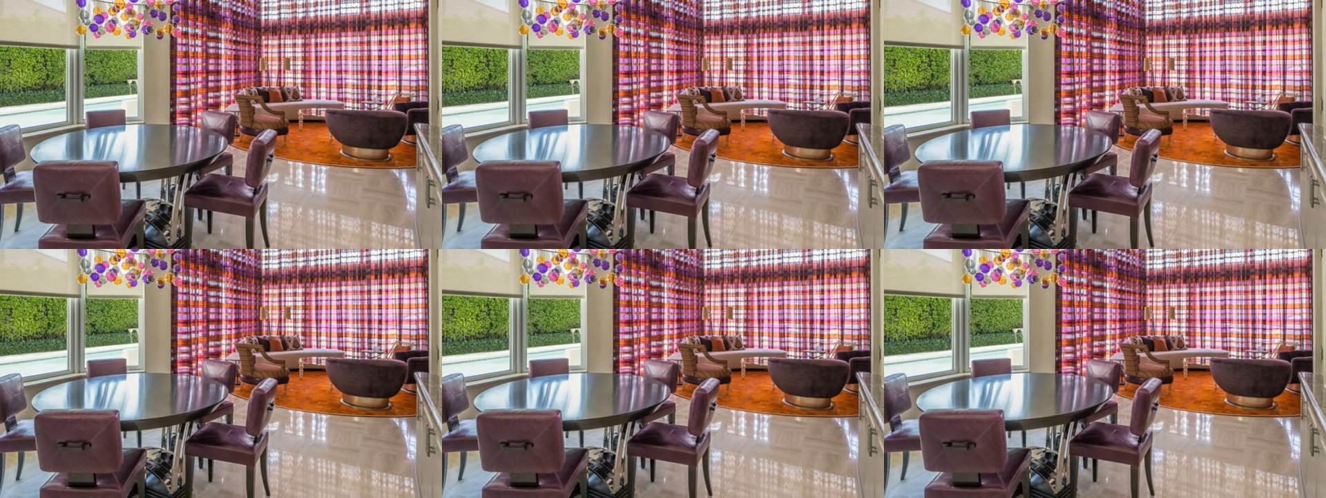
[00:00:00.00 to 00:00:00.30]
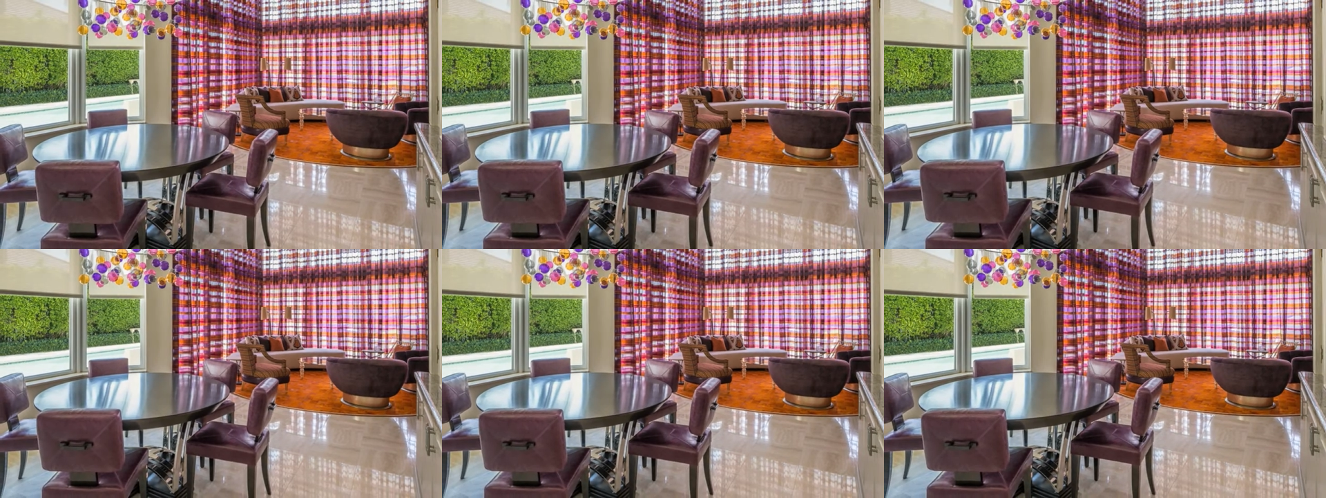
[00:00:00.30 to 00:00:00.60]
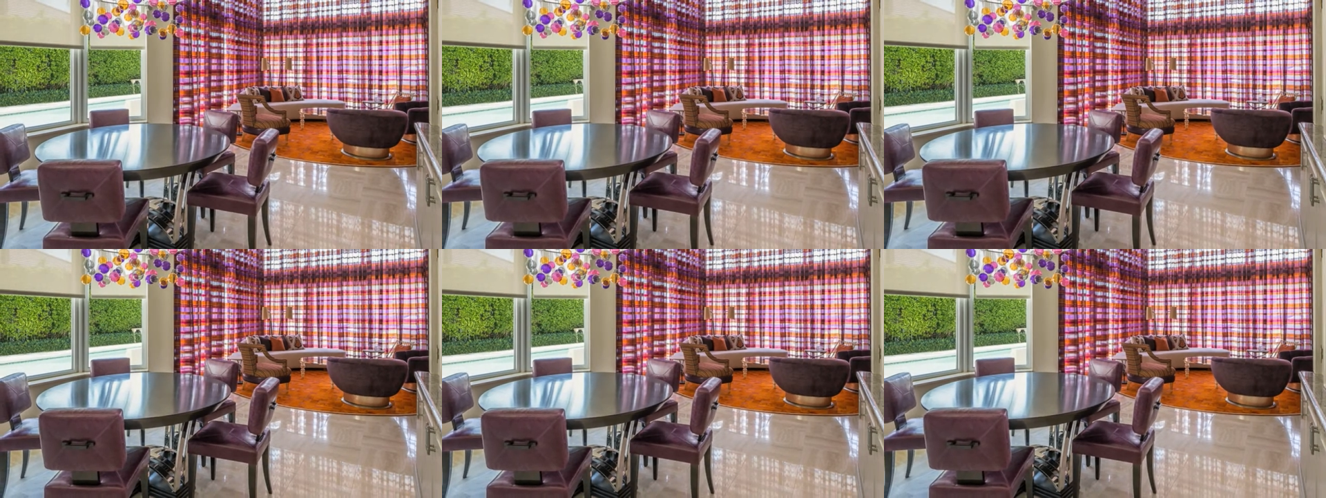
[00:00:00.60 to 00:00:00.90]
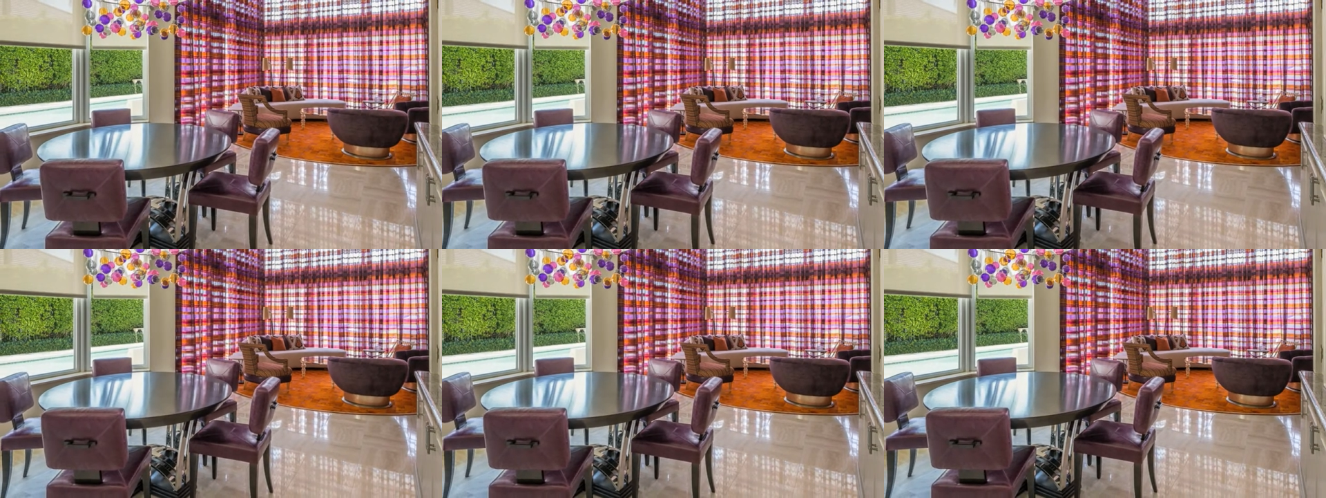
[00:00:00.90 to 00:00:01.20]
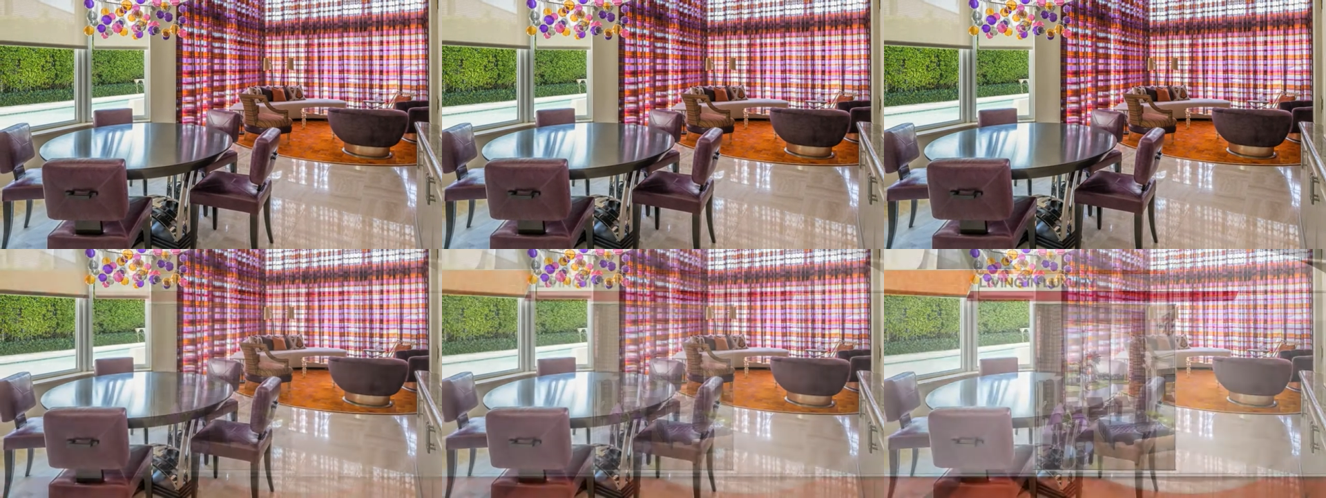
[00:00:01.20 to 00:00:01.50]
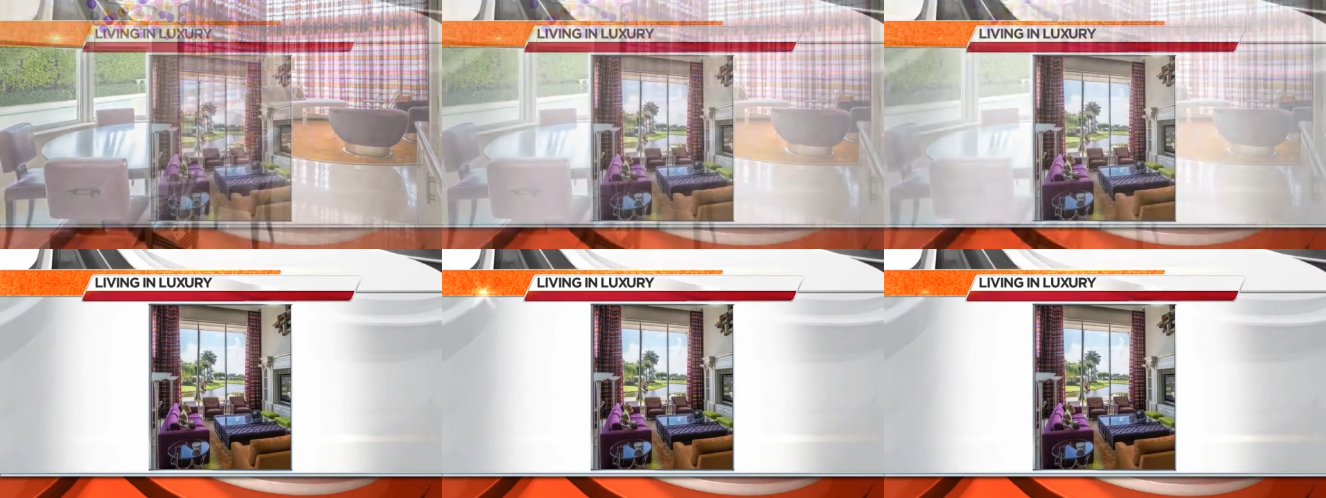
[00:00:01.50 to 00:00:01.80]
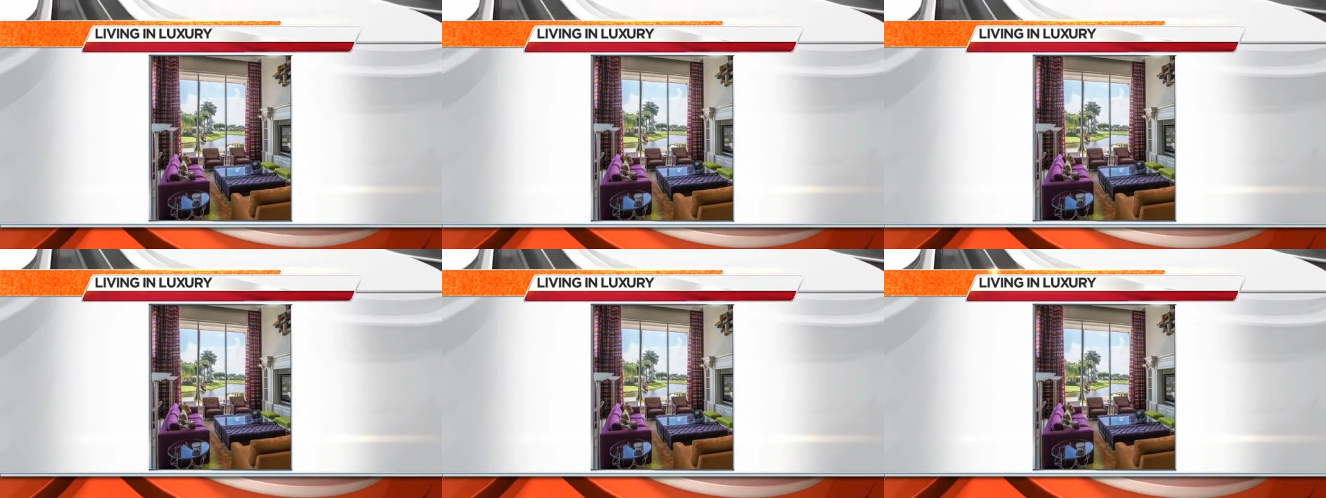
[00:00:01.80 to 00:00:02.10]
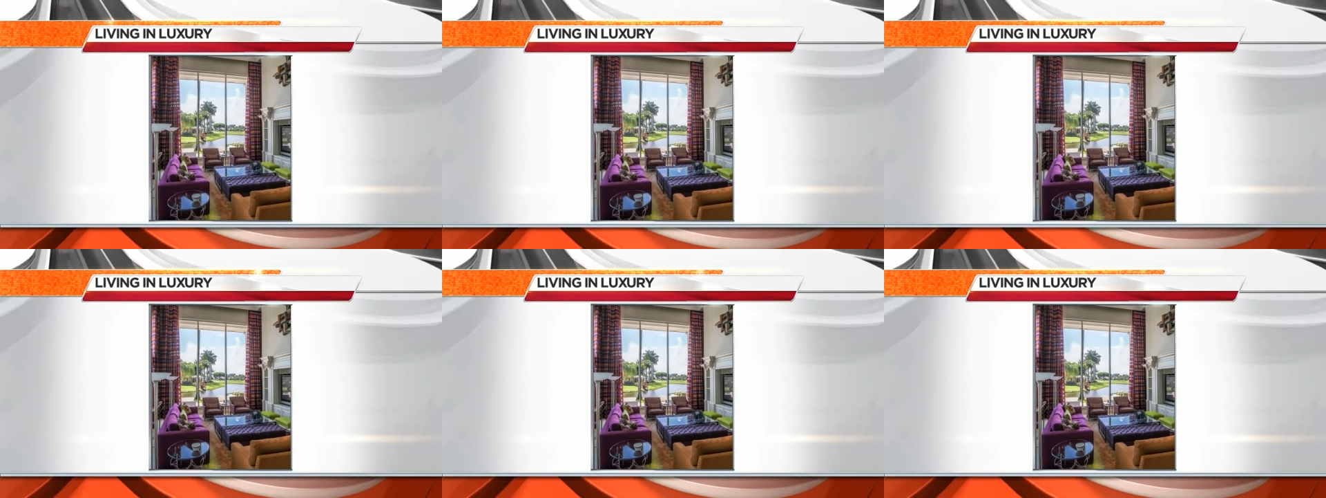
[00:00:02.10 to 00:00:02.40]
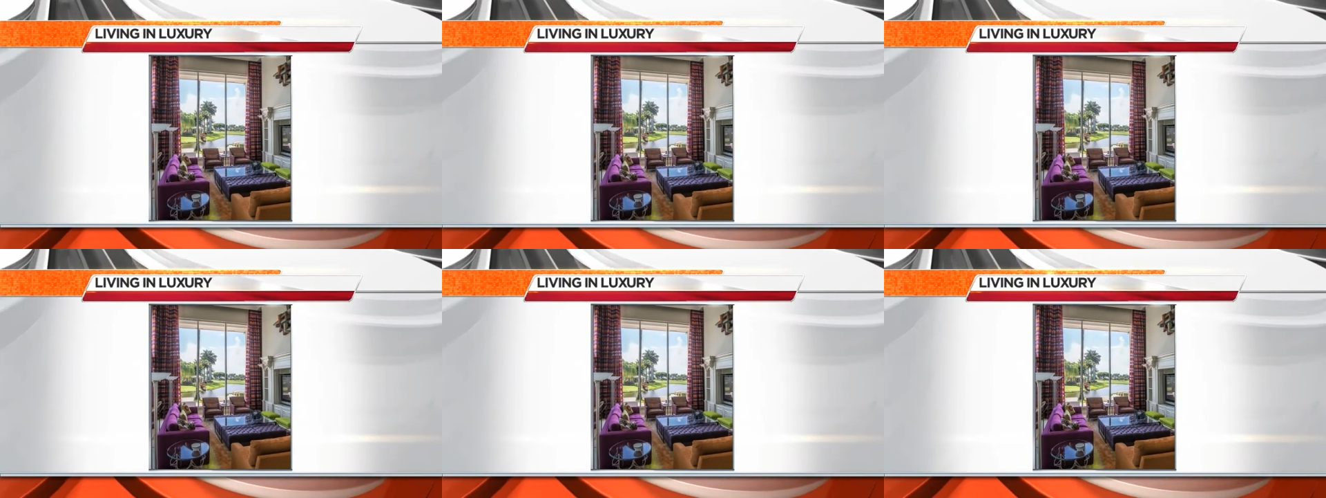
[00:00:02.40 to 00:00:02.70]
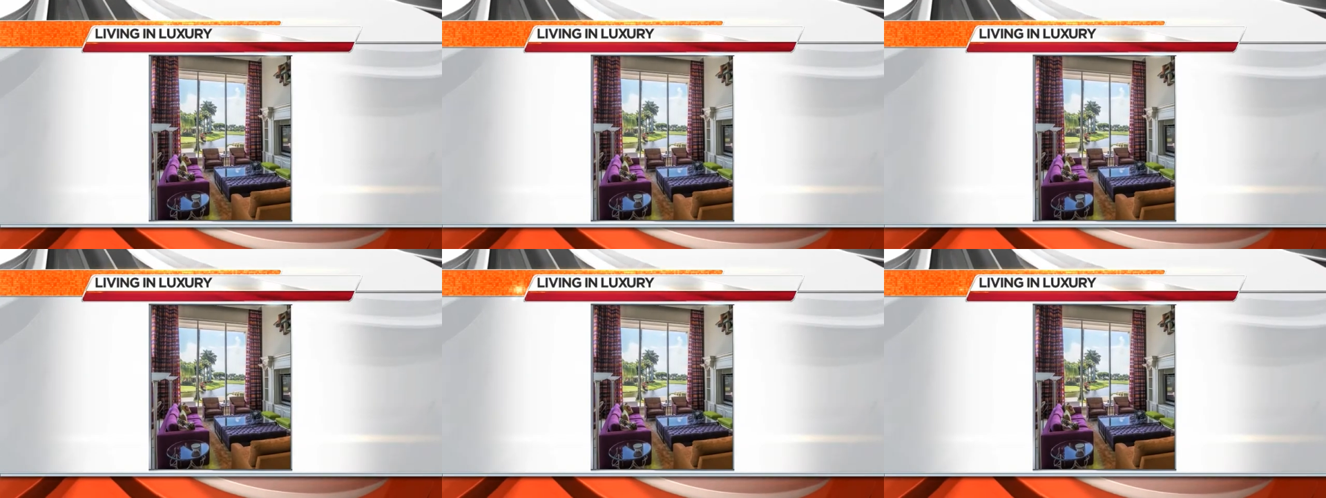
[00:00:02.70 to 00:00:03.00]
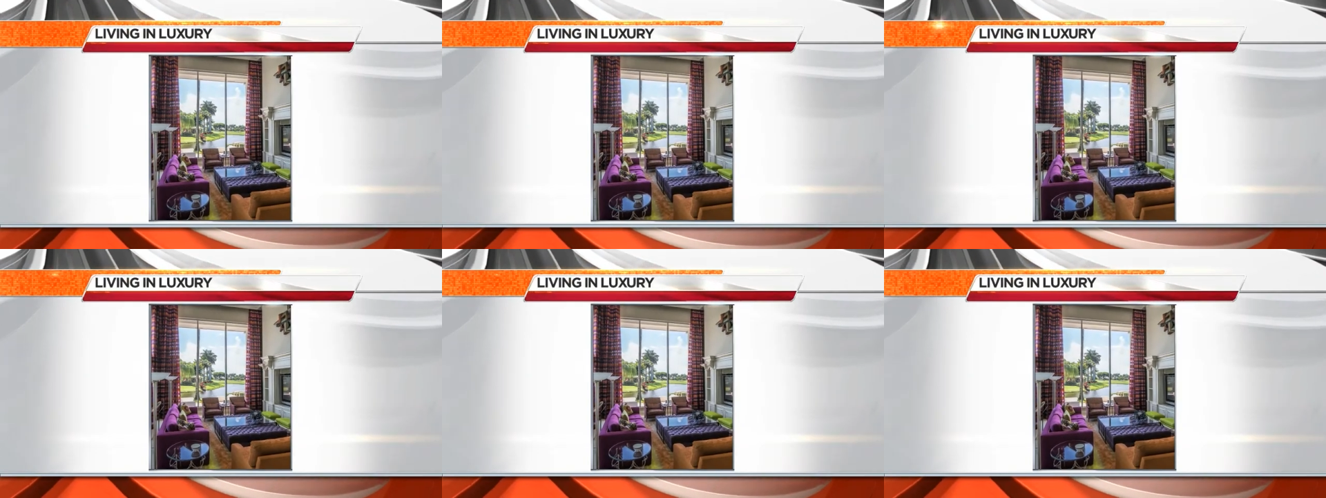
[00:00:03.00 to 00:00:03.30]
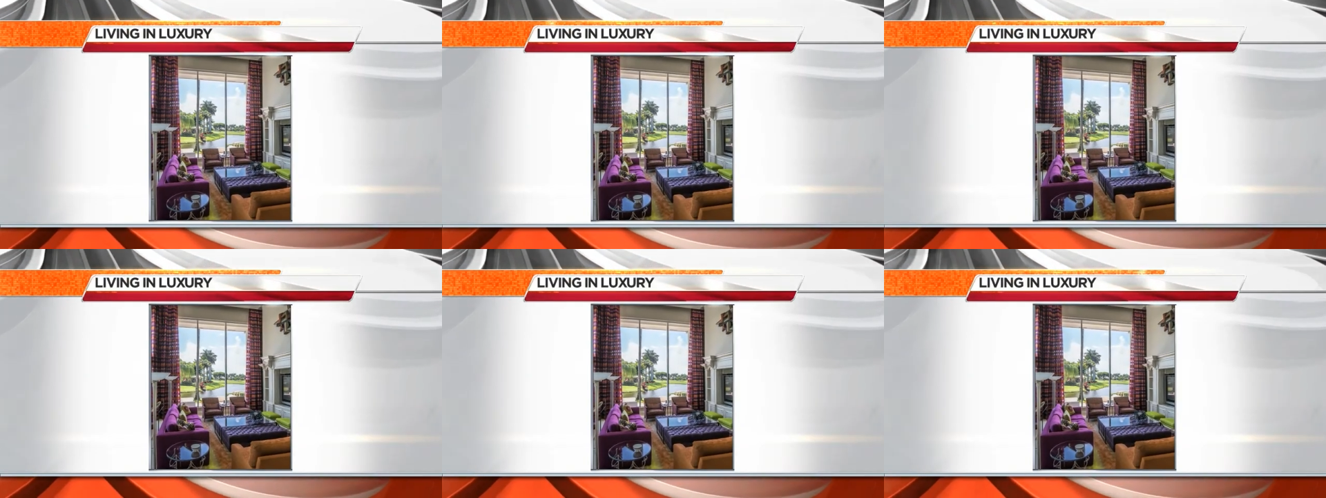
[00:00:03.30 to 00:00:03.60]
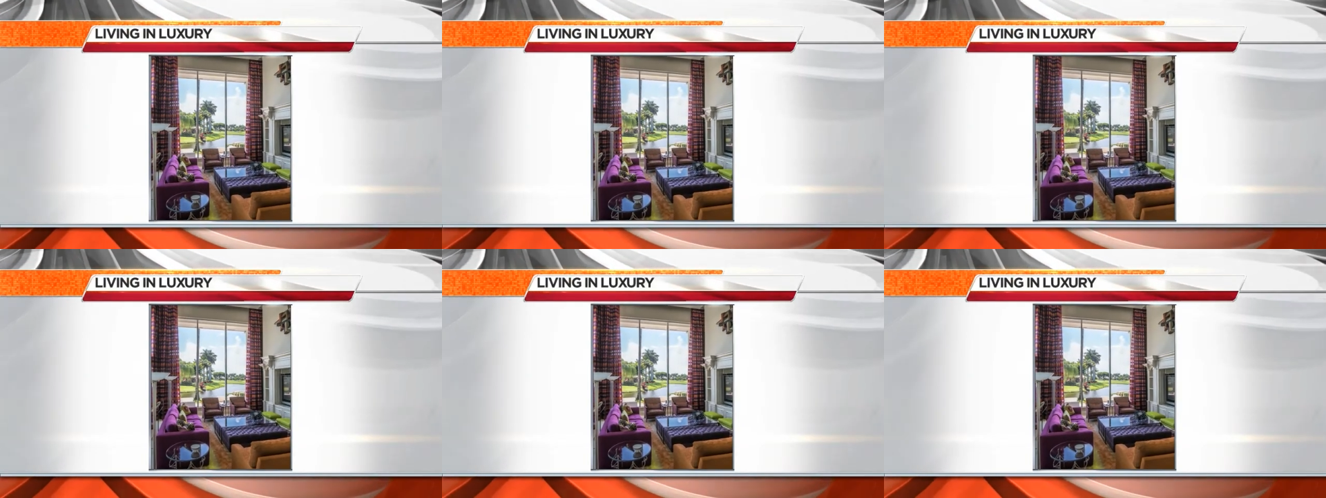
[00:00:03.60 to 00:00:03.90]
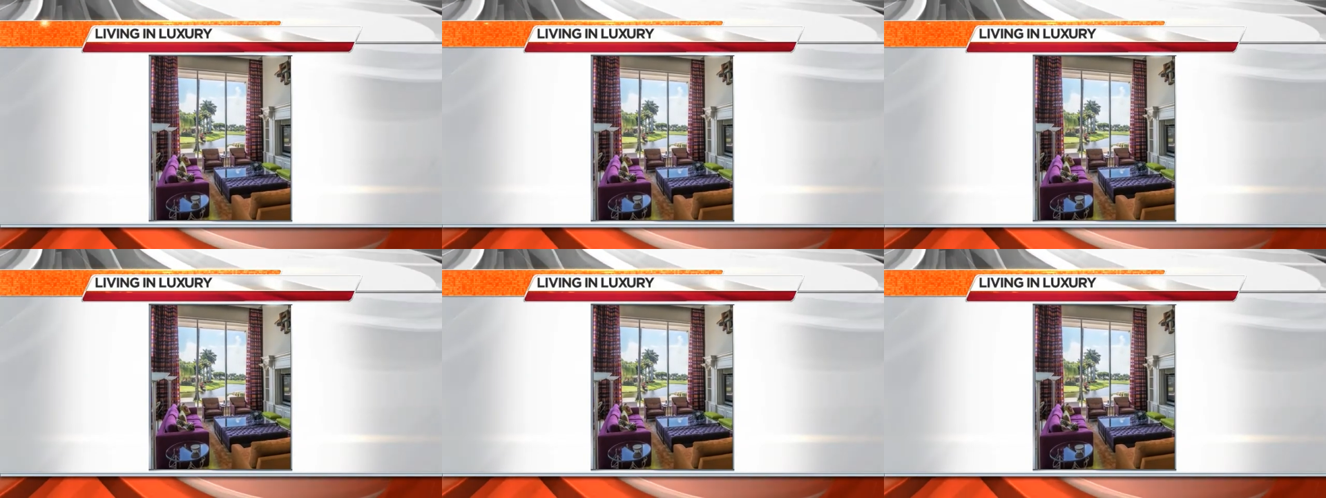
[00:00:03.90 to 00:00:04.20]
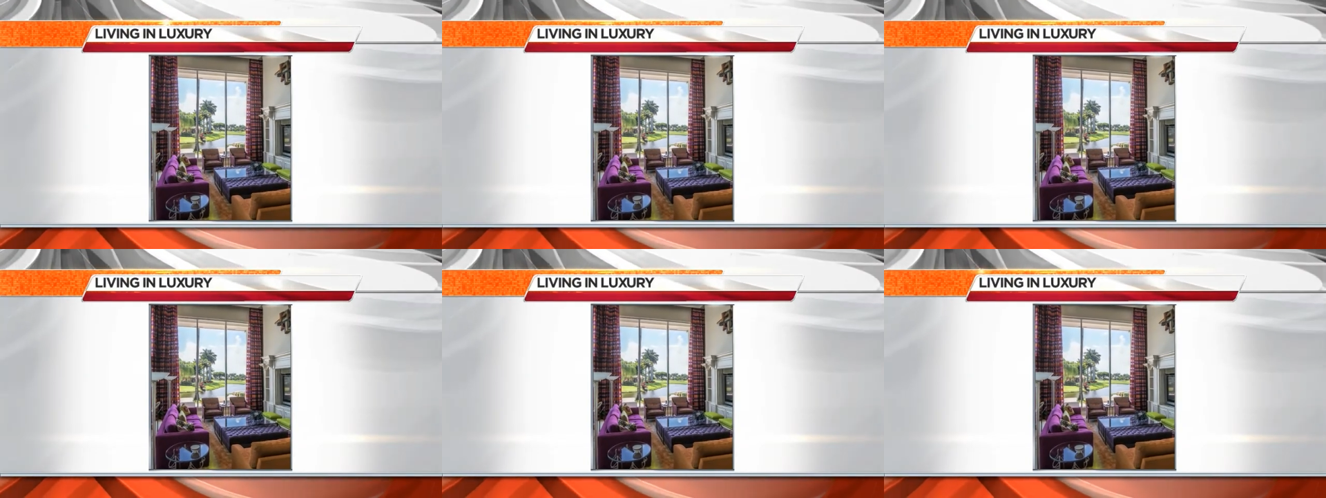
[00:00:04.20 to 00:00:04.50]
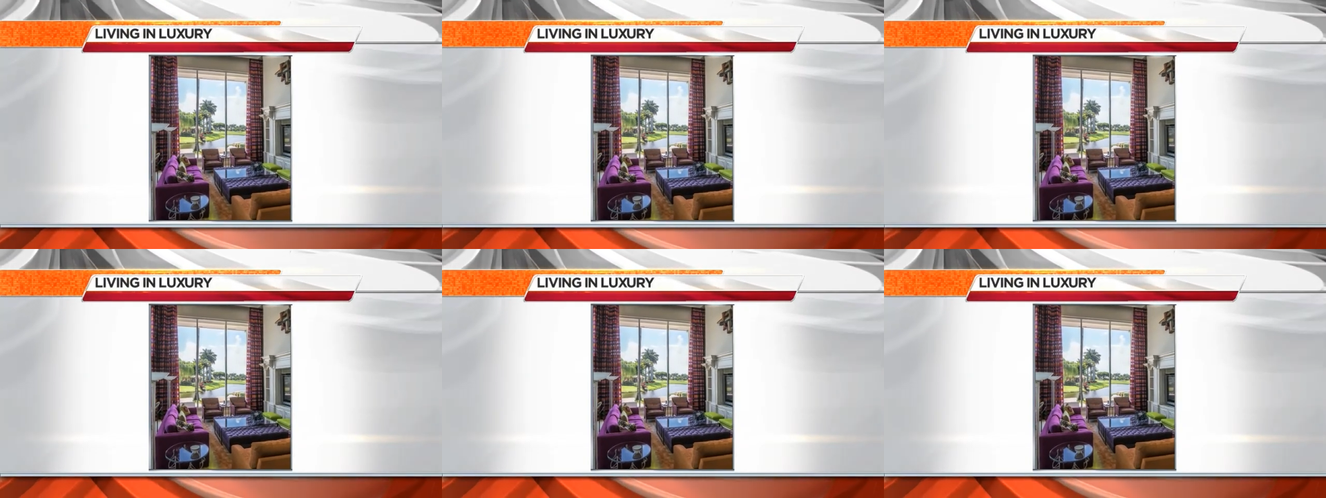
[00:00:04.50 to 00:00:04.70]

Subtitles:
(no speaker visible)